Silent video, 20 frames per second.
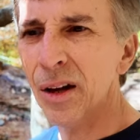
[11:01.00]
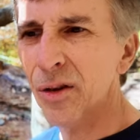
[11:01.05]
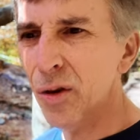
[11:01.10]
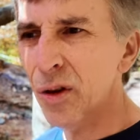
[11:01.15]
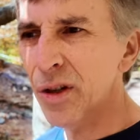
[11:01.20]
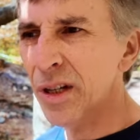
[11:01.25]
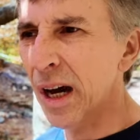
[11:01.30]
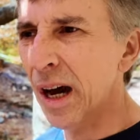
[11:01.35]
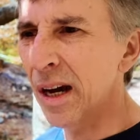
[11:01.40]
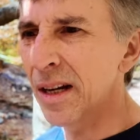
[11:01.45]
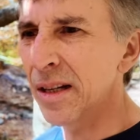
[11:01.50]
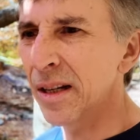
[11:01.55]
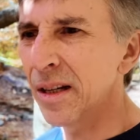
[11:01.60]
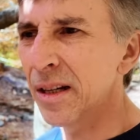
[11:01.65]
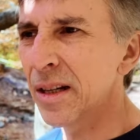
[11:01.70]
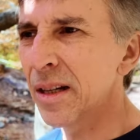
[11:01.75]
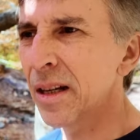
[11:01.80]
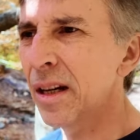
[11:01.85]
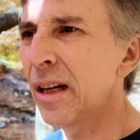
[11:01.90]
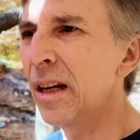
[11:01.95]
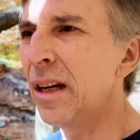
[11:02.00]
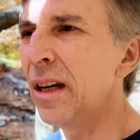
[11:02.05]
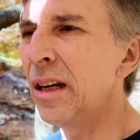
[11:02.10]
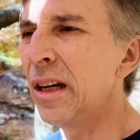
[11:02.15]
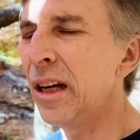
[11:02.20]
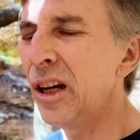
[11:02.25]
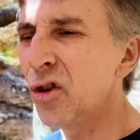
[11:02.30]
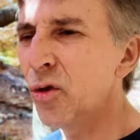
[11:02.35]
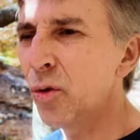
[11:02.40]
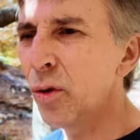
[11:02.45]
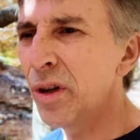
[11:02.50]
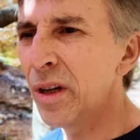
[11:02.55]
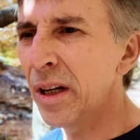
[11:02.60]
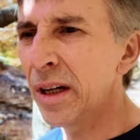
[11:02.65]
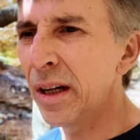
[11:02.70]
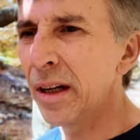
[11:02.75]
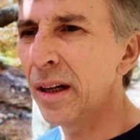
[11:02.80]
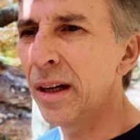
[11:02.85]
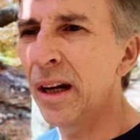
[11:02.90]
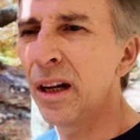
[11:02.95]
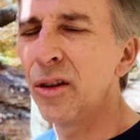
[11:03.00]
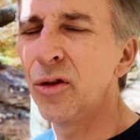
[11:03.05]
exercises in each routine,